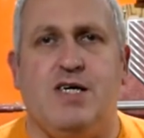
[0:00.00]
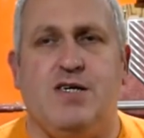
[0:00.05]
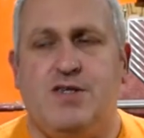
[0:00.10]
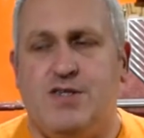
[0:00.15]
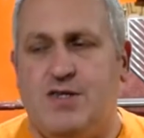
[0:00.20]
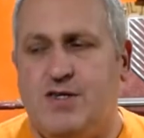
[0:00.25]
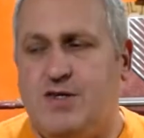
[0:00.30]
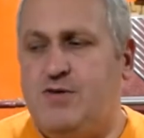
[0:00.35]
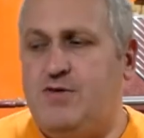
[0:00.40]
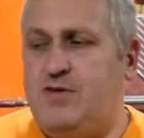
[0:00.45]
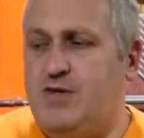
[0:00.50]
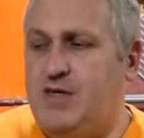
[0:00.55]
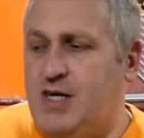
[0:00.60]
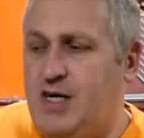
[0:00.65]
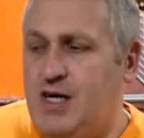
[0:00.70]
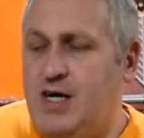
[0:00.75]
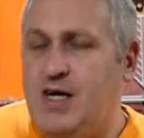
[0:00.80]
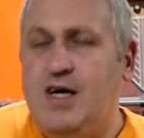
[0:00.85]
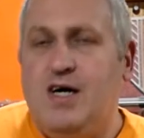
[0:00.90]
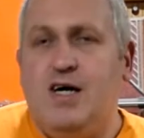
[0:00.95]
So,
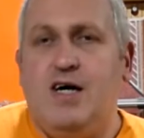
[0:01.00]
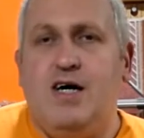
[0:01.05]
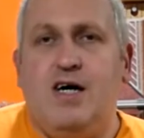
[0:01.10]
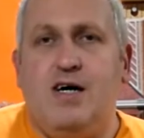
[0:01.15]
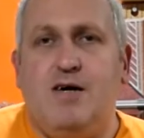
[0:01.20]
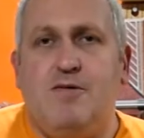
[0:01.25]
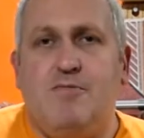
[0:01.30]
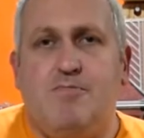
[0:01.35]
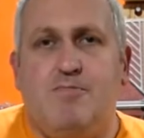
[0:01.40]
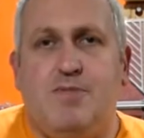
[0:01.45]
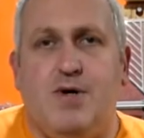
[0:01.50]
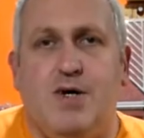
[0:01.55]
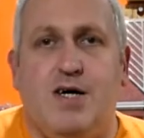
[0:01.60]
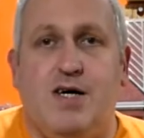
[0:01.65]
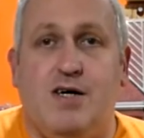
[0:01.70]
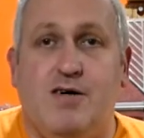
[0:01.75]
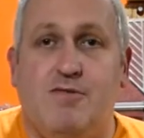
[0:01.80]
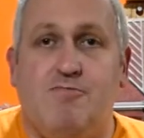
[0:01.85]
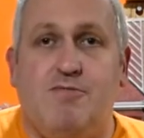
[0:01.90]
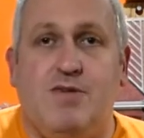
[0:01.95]
but
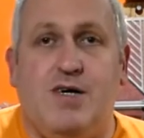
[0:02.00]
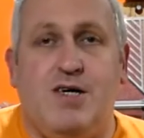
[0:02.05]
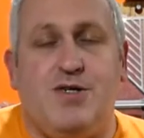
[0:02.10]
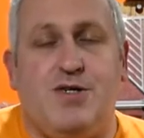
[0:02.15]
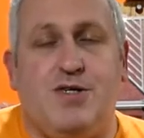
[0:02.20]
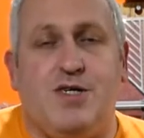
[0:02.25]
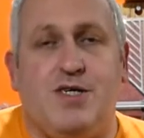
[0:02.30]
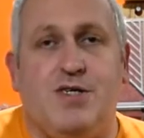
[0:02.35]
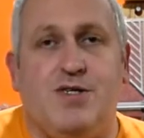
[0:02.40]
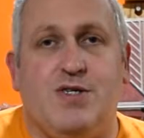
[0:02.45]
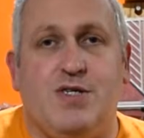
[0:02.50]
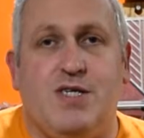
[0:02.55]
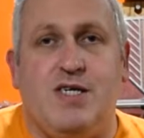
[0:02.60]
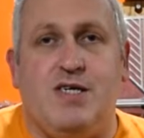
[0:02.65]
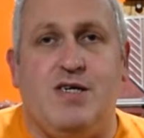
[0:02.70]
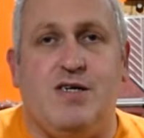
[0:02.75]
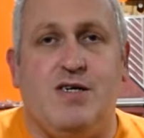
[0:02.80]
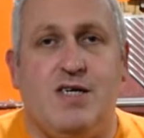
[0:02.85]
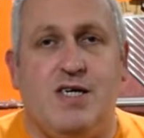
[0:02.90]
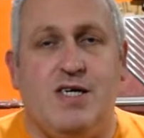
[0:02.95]
as you can
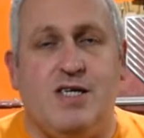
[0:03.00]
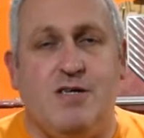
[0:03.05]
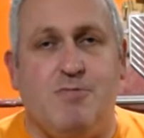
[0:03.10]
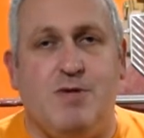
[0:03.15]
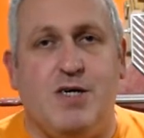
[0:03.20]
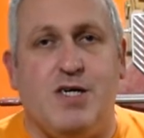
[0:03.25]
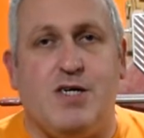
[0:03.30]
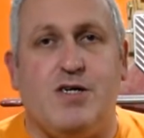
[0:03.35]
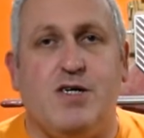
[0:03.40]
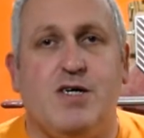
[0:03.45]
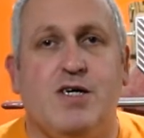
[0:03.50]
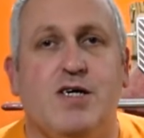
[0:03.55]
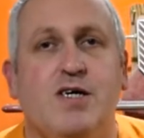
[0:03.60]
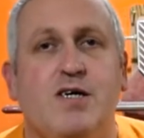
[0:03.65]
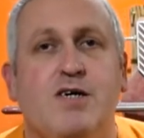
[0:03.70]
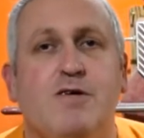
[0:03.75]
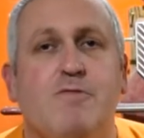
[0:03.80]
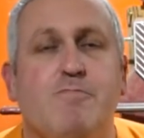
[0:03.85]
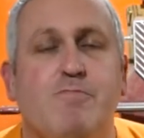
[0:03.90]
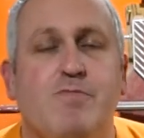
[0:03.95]
see in the picture,
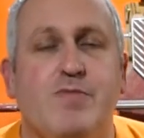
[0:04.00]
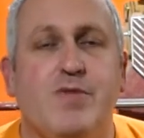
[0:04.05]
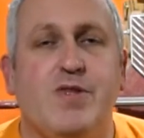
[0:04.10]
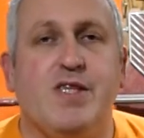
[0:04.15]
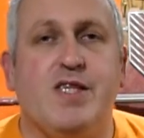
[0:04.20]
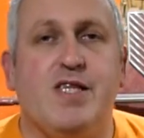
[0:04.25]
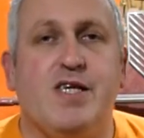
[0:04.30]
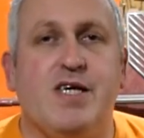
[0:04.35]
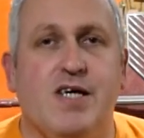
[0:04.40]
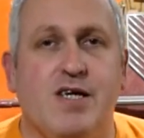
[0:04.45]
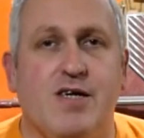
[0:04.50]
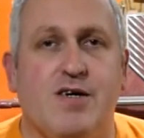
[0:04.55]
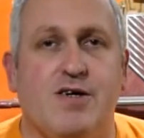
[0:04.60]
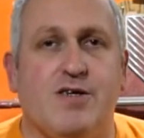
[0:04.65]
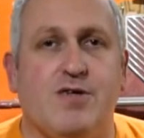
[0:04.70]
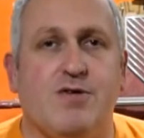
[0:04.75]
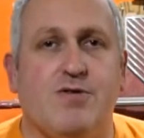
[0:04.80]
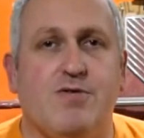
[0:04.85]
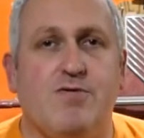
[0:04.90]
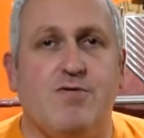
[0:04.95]
it
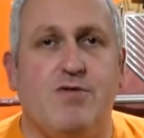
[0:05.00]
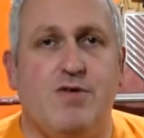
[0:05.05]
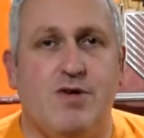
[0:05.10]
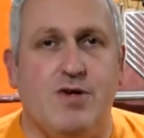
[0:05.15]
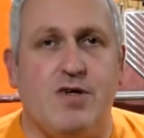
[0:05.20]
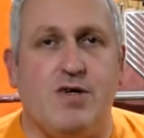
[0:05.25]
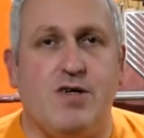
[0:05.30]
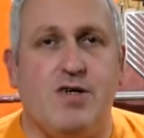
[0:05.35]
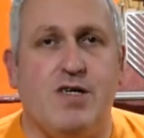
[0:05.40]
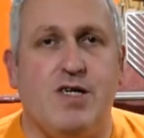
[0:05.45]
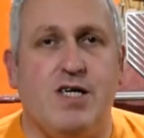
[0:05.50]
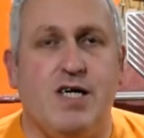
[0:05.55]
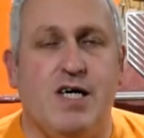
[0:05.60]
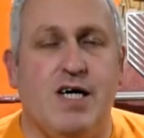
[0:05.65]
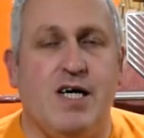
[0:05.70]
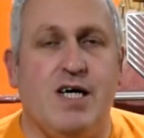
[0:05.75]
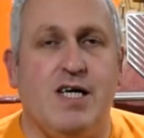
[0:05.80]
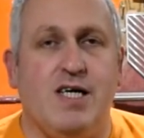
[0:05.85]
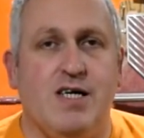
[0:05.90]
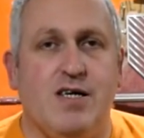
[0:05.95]
looks quite good
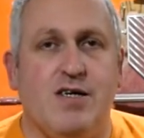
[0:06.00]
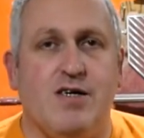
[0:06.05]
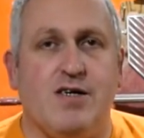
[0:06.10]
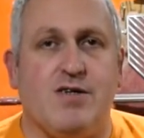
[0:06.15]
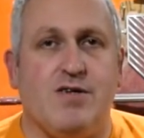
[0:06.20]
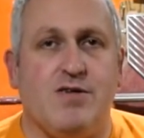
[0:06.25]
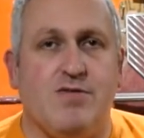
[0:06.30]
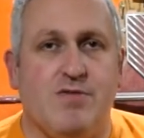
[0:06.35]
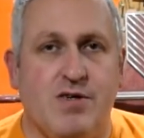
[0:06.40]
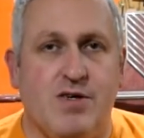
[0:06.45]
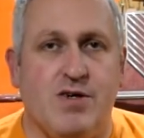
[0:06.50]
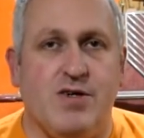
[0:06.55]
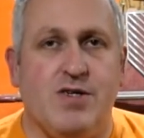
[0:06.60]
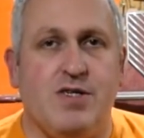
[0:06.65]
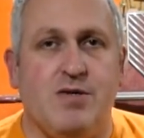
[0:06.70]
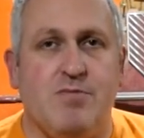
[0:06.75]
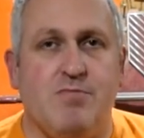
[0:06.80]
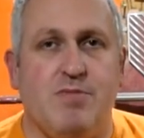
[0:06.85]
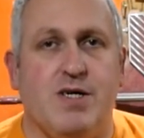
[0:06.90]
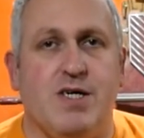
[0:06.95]
and it looks nice
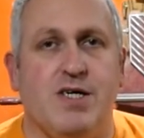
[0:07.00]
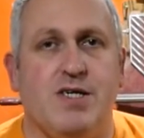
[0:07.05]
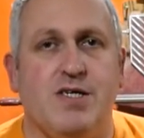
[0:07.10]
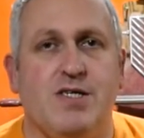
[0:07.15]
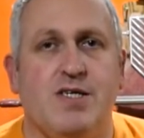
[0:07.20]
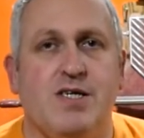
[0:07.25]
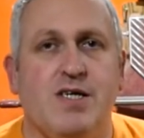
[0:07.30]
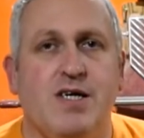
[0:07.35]
in place.